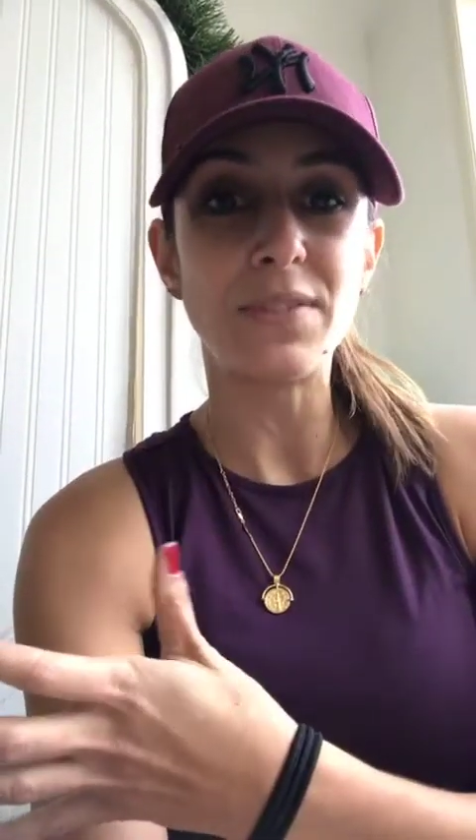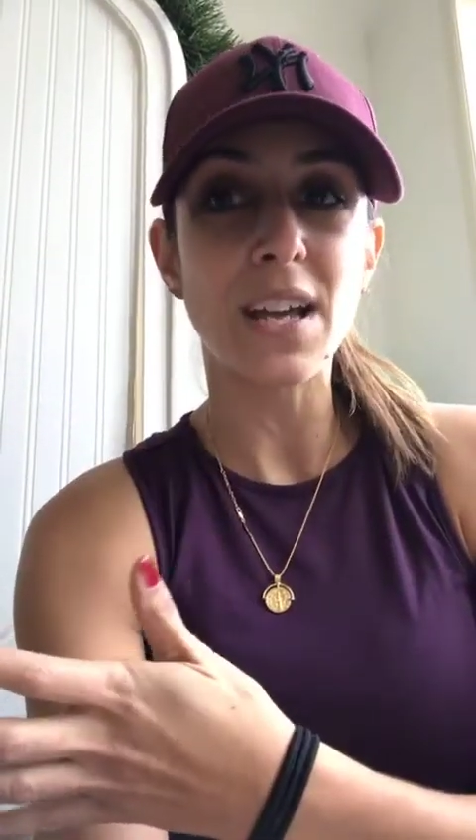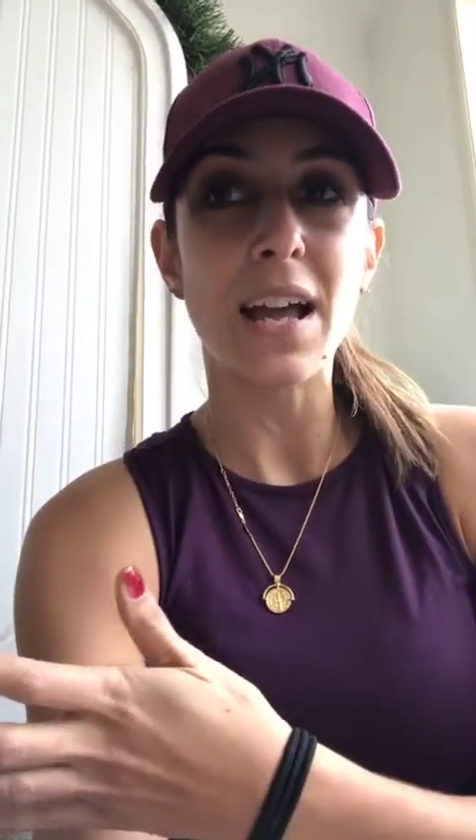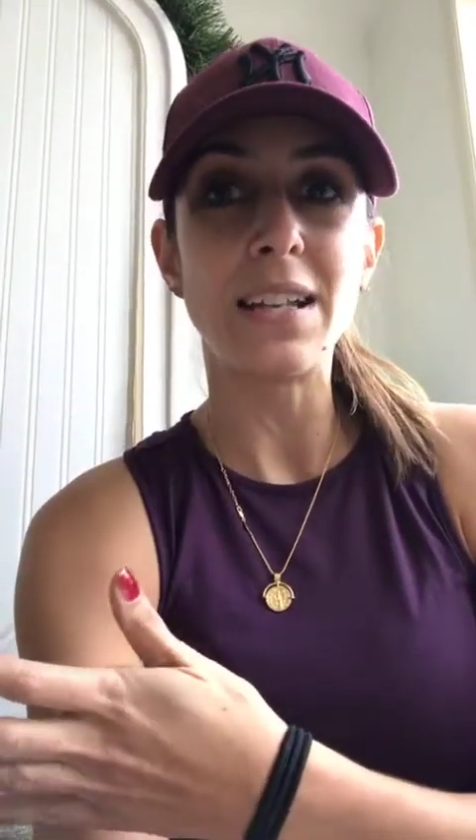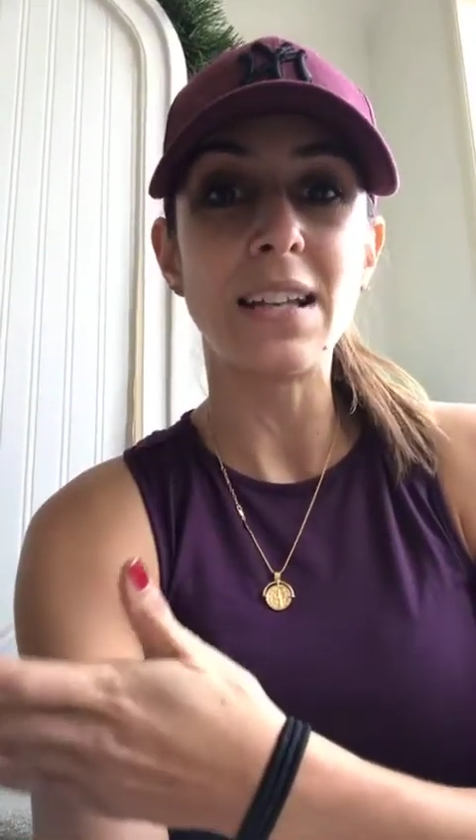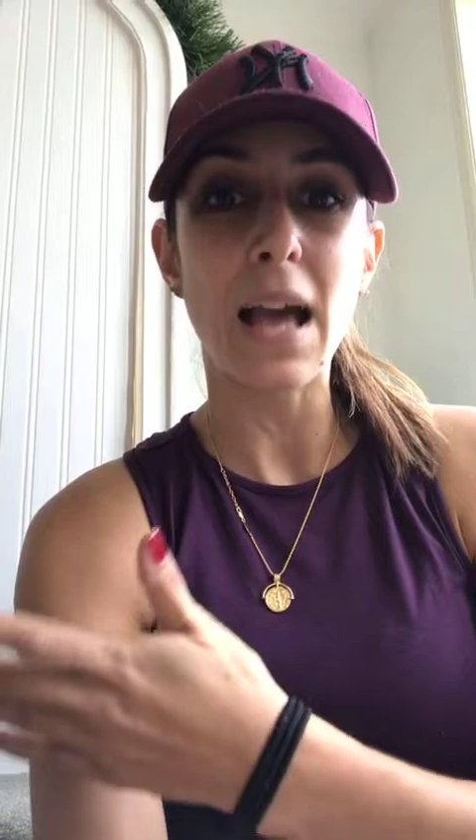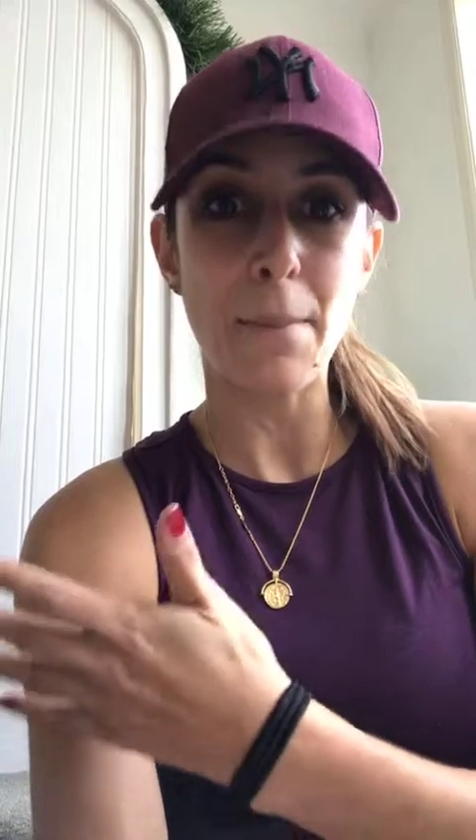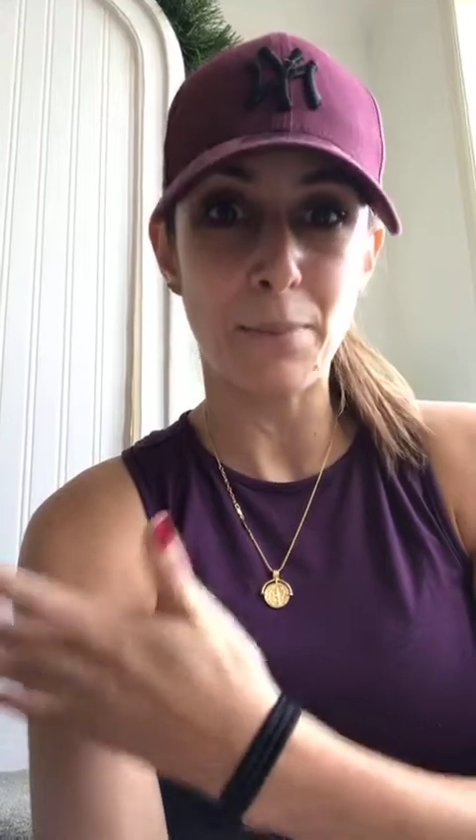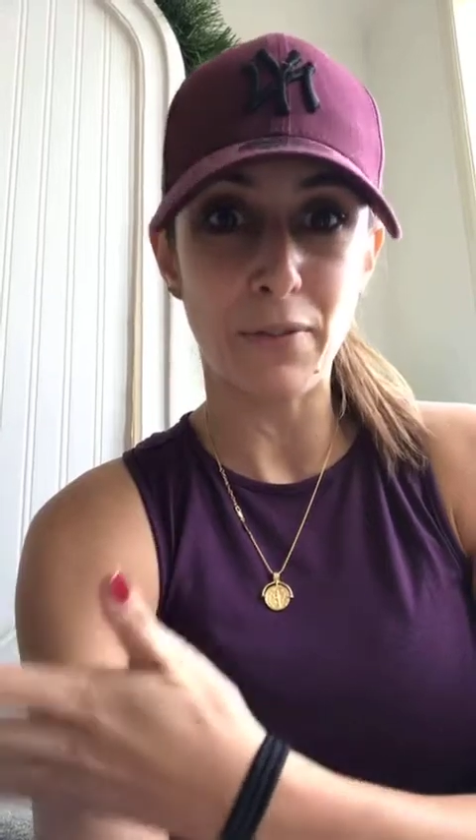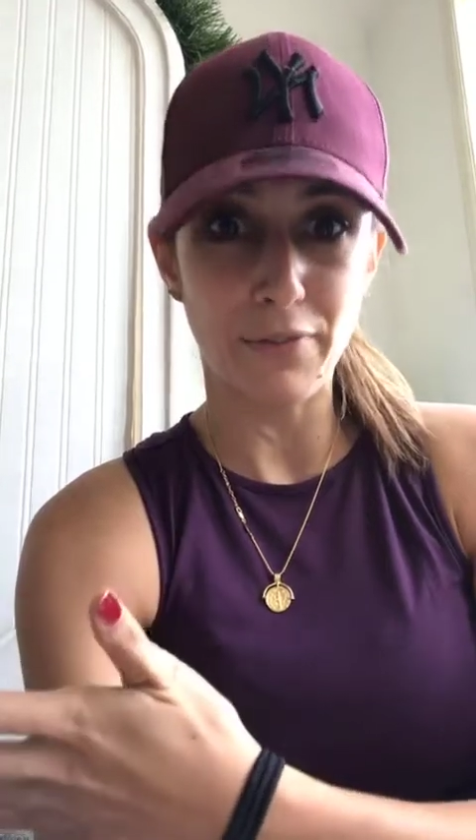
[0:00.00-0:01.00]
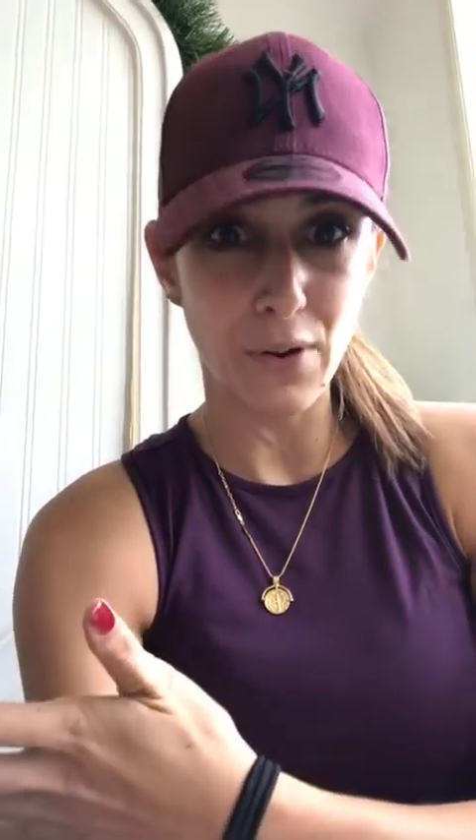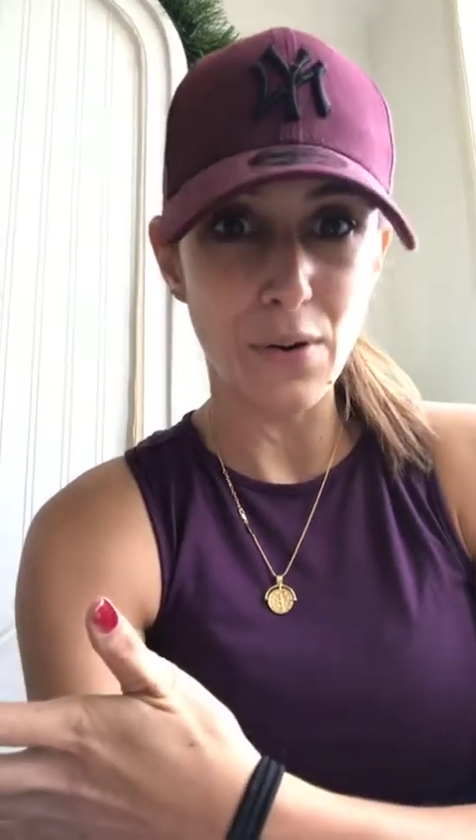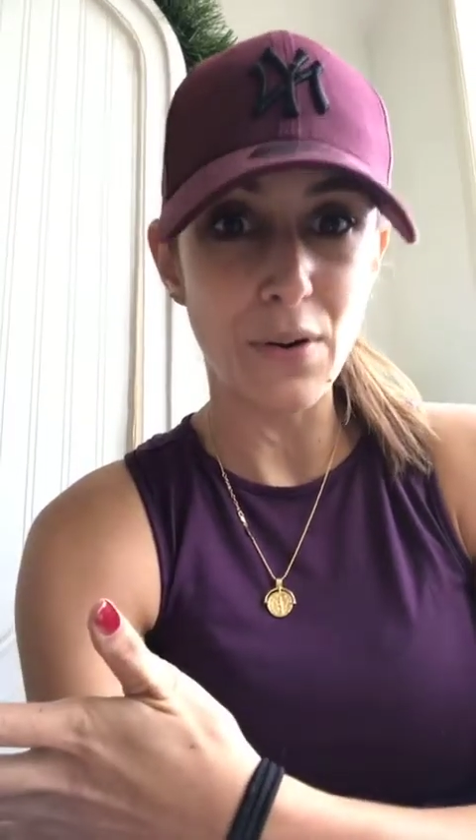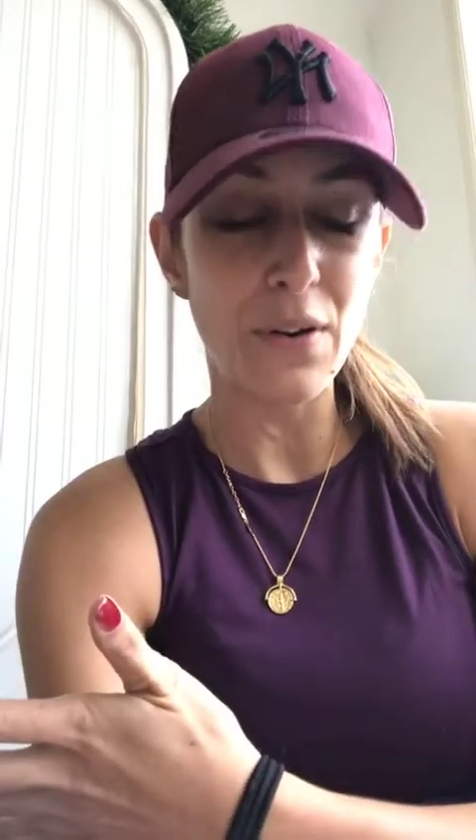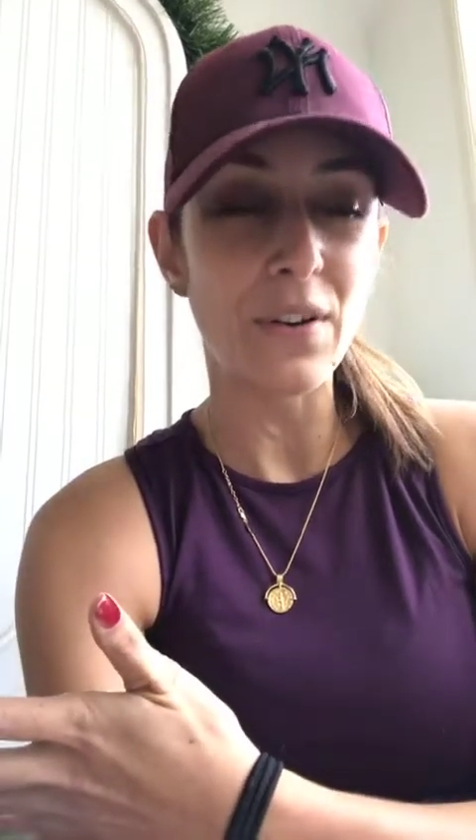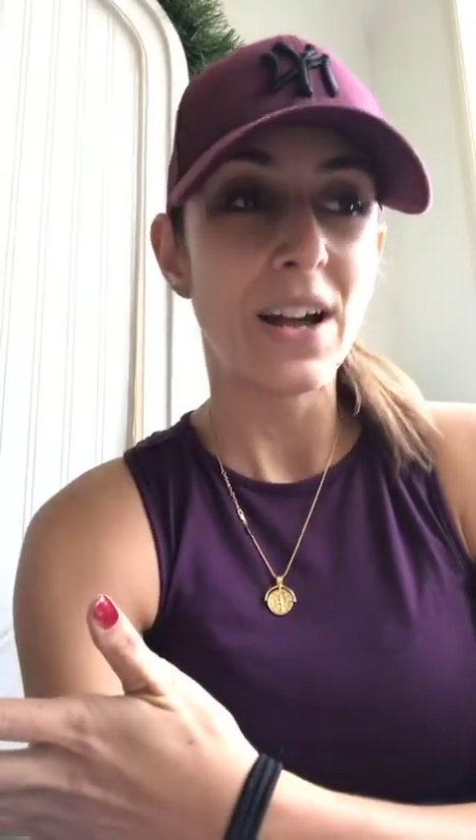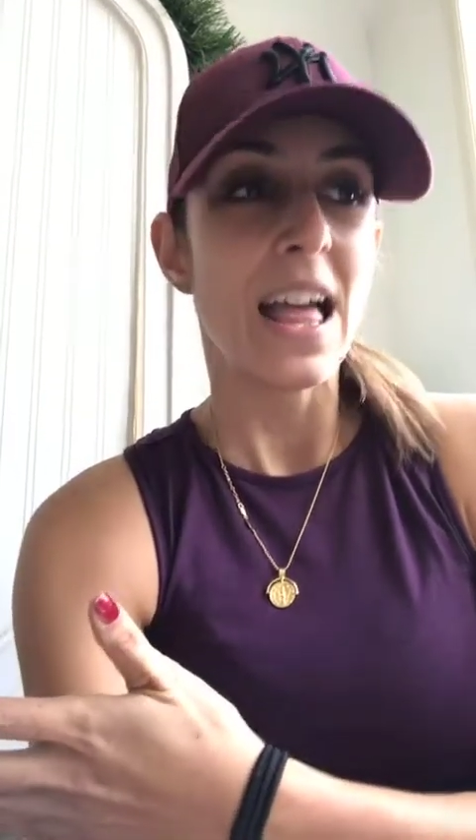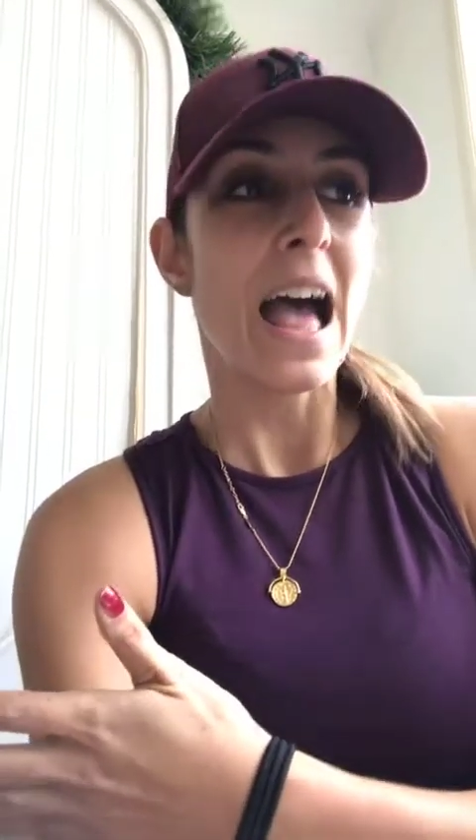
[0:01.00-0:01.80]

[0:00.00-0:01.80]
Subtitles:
done before,